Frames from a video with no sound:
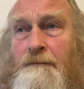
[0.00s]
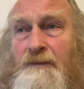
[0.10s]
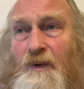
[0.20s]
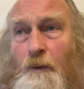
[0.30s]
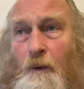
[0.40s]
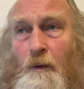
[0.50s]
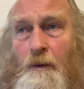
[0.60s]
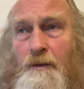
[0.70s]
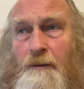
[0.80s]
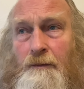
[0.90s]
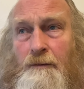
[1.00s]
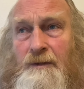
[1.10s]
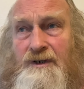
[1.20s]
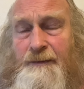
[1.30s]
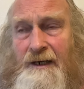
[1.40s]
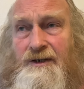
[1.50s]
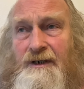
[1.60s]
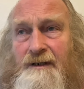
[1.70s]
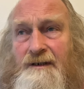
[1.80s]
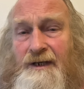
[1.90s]
the war,
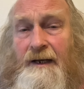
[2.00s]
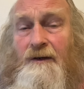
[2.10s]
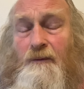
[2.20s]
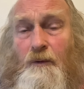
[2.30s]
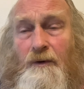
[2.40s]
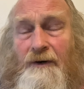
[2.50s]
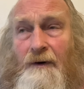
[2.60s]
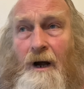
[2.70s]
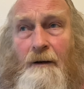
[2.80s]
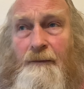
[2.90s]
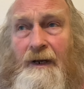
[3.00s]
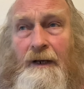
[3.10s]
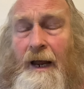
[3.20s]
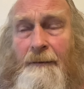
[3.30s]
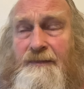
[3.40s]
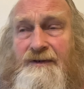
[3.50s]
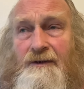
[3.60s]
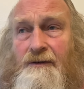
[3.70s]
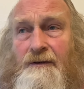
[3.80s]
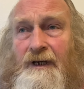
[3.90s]
especially the second war in Iraq, being
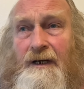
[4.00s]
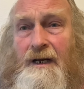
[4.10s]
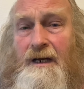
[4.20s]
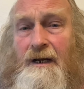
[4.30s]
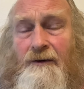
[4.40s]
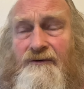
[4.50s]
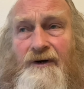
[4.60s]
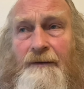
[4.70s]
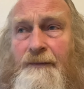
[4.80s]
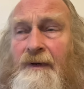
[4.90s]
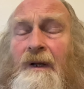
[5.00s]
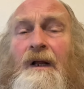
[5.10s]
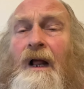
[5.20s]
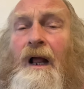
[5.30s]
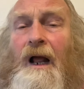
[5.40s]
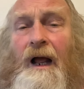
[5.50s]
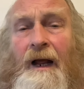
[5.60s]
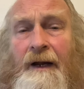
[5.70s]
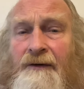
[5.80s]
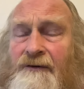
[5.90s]
absolutely an ego trip,
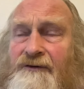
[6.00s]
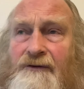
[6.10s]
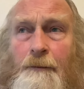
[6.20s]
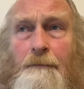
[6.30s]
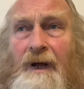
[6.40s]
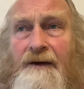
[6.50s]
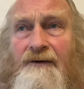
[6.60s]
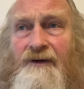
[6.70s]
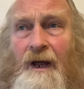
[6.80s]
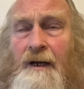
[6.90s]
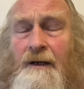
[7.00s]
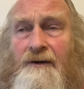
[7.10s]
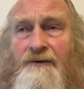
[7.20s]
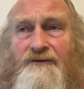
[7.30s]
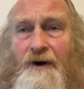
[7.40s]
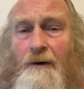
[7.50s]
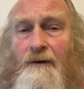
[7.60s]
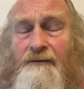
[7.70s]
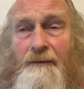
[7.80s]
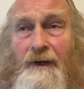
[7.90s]
and to maintain control
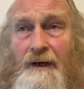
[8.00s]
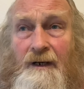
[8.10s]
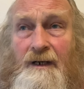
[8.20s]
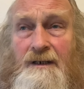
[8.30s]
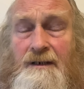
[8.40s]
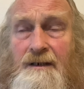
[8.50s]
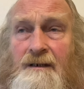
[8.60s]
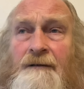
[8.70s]
of the Middle East,